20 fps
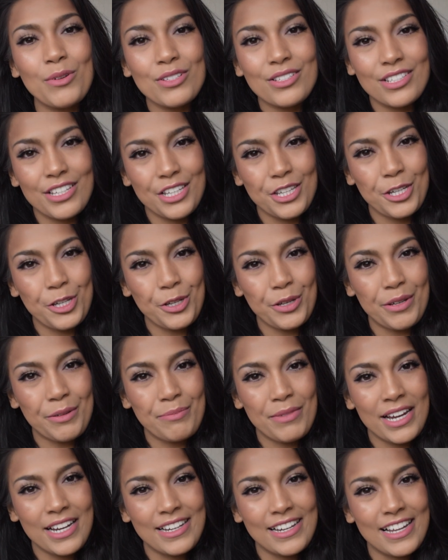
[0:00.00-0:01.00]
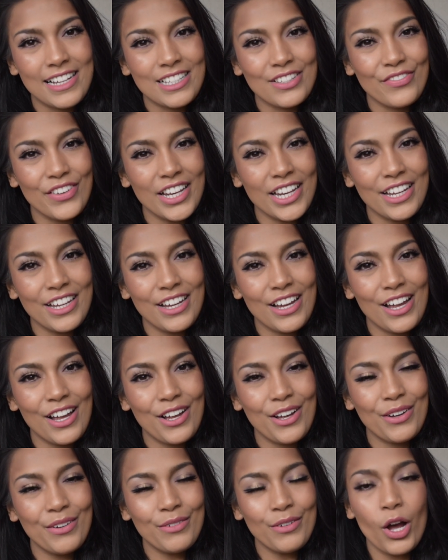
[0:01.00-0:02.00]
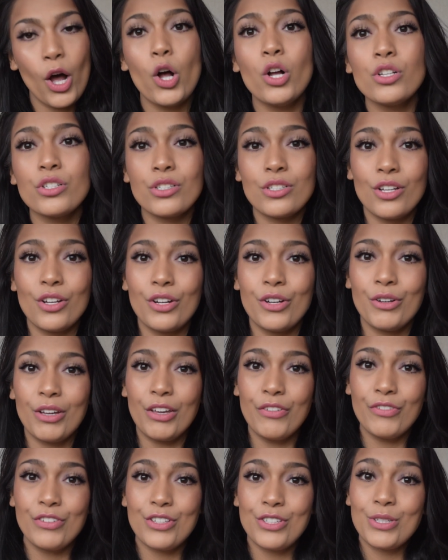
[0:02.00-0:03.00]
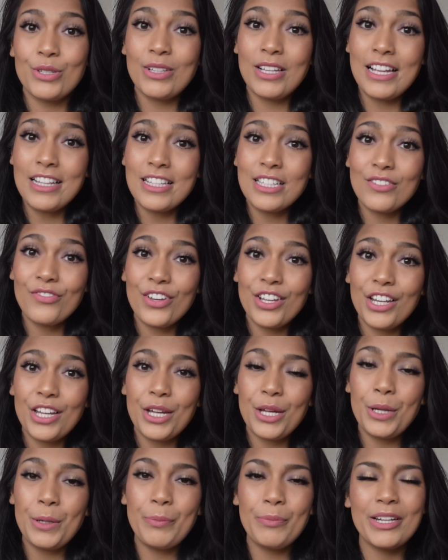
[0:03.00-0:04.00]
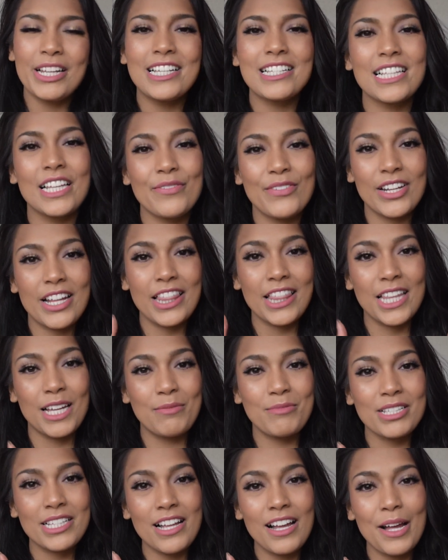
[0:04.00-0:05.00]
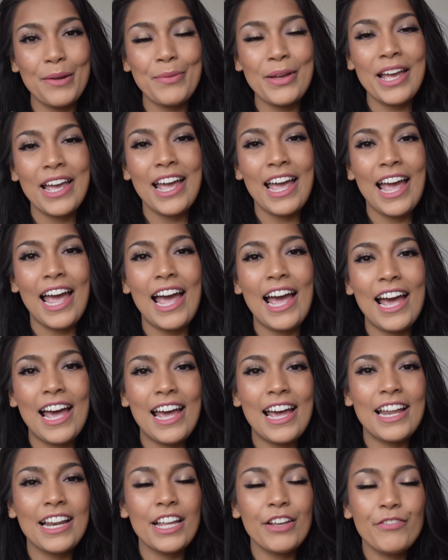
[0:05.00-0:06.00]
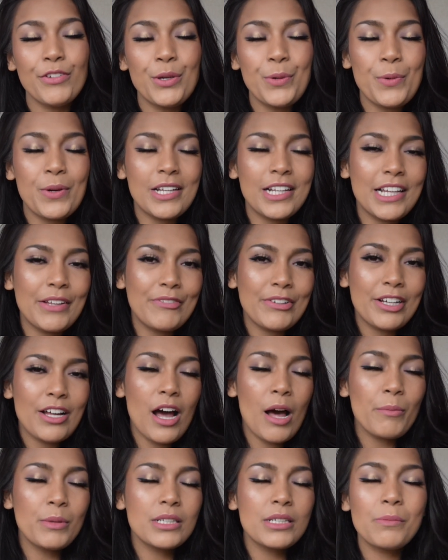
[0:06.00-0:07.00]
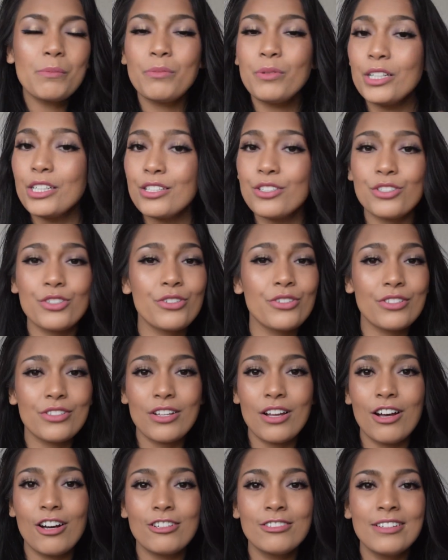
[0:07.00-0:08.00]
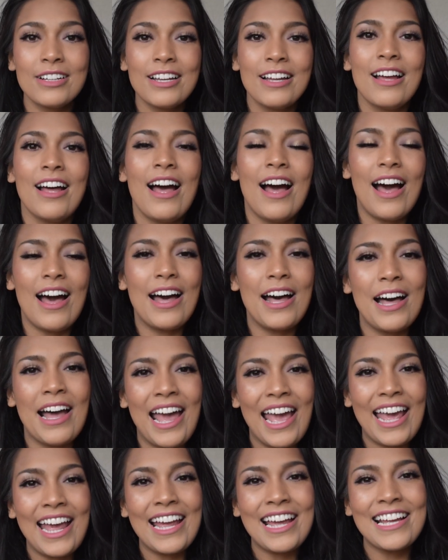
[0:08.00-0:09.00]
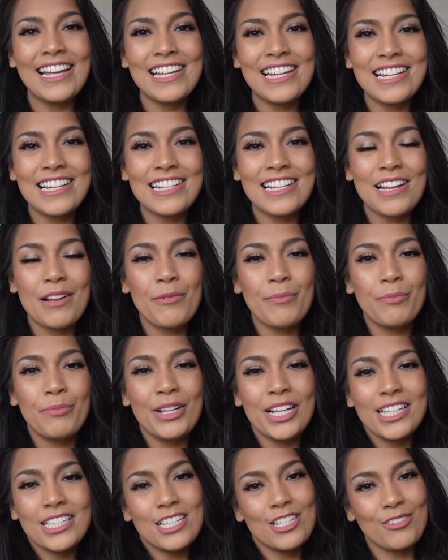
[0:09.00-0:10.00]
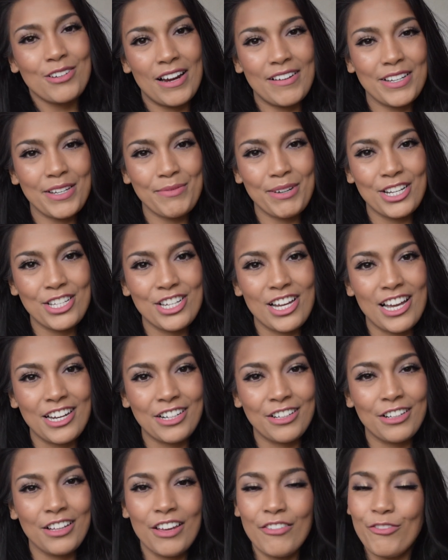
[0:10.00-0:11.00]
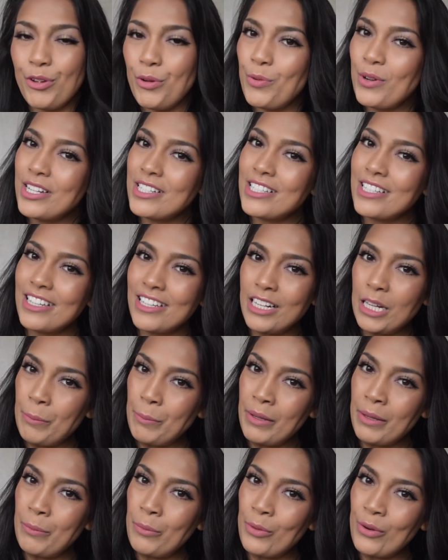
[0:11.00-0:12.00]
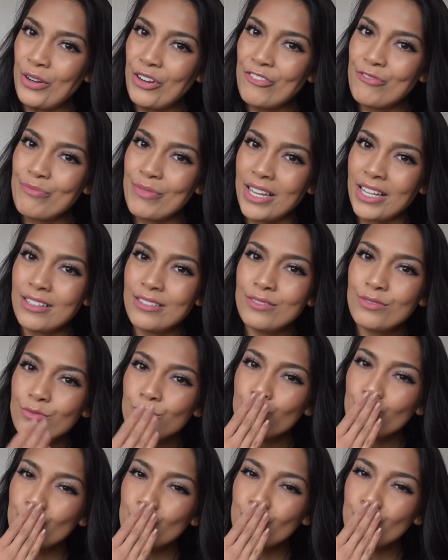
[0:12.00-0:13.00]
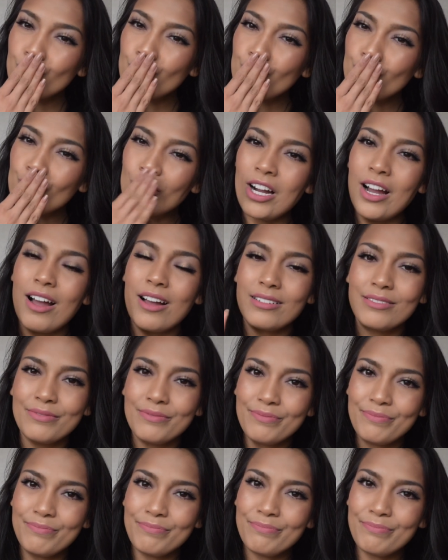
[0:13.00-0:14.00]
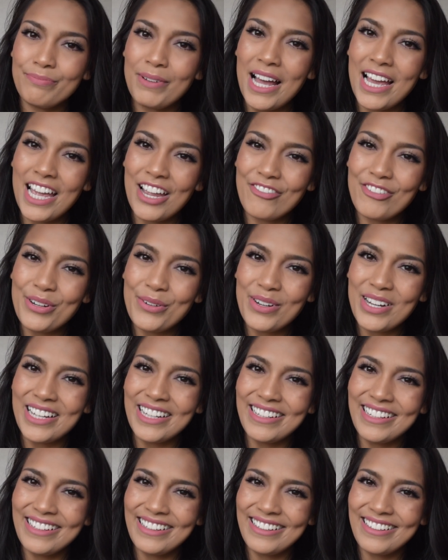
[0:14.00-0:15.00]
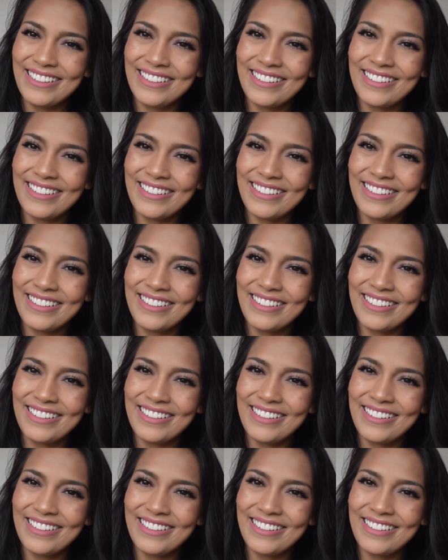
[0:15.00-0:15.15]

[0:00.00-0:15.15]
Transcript: will see you in my next video. Also, if you do like this video, please leave it a thumbs up, and if you want to leave a comment, please do so, and please subscribe to my channel if you want to see a little bit more of me. Mwah! Bye, everyone.